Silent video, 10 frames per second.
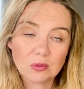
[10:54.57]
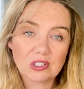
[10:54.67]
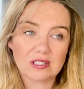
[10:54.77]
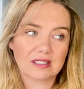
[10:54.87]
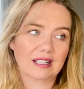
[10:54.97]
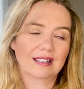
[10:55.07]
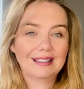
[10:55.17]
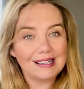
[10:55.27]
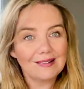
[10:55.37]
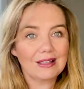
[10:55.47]
which is like
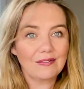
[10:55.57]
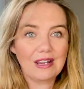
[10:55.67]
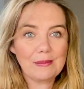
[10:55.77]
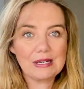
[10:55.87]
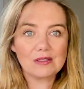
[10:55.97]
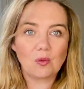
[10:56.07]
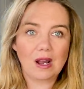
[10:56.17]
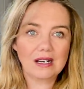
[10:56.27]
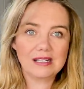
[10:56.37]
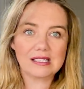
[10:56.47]
the famous
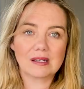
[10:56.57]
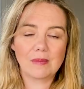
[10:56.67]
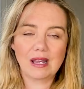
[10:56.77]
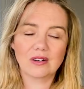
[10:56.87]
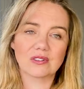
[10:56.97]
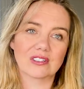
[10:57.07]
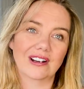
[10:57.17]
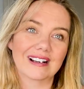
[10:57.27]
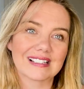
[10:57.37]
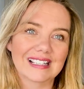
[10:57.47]
Wadi's tomato
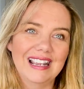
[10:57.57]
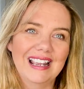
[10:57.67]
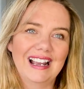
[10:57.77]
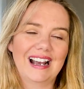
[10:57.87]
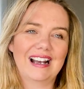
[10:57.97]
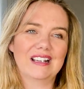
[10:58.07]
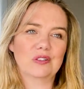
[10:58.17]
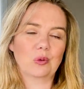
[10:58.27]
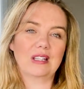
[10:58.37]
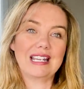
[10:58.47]
sauce
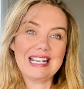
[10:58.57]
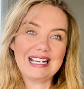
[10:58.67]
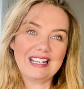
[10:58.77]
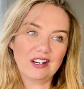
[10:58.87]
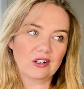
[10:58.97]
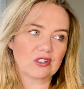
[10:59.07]
is what they eat here.